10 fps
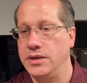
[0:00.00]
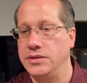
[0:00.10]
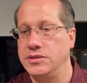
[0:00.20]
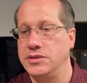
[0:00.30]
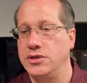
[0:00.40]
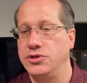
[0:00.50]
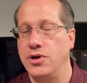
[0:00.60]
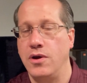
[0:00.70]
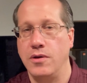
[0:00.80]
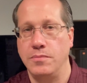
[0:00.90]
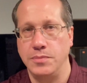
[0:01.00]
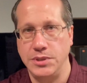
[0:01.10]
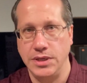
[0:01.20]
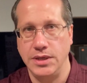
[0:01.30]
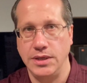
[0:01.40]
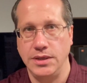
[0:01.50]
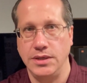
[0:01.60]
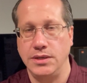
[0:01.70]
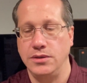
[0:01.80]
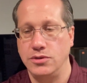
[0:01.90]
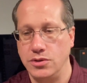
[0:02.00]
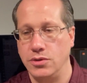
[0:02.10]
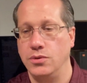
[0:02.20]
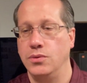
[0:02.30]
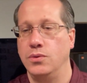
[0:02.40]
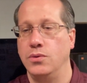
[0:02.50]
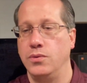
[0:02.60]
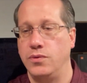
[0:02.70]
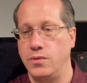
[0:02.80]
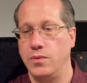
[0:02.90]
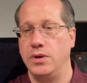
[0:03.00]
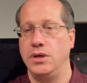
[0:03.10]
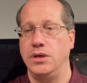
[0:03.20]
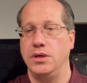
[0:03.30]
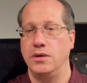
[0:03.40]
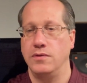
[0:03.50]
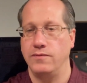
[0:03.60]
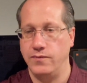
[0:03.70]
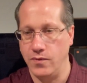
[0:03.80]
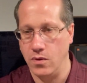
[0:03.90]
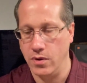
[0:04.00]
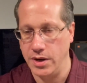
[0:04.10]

C sharp, D, 2, 3, 4.